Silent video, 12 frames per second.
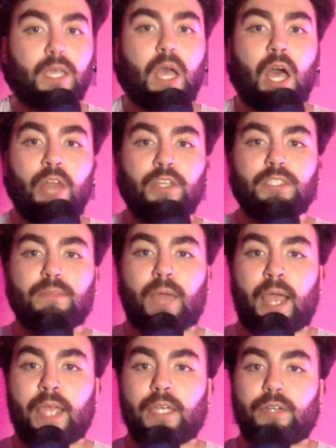Others
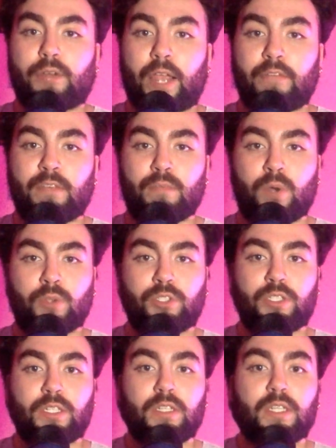might crave
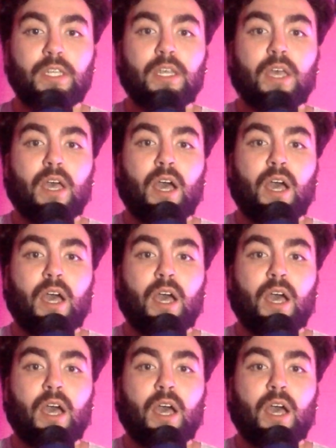emotionally